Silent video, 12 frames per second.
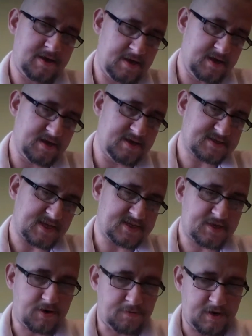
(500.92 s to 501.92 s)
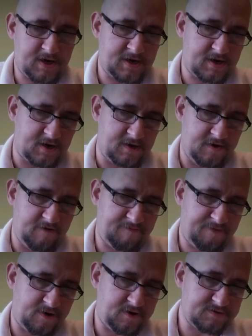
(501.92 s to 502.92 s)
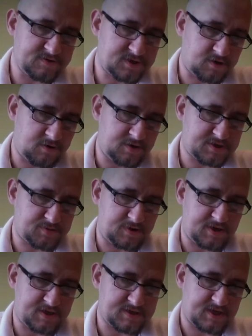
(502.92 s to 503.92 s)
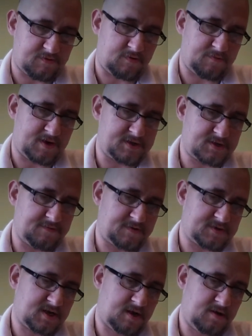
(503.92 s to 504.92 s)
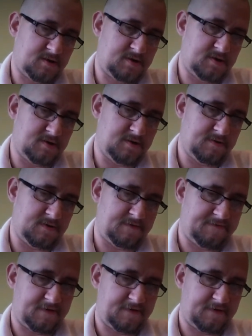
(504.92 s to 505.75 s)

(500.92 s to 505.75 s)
is a secret blend of brown sugary sweetness that reminds you of your childhood,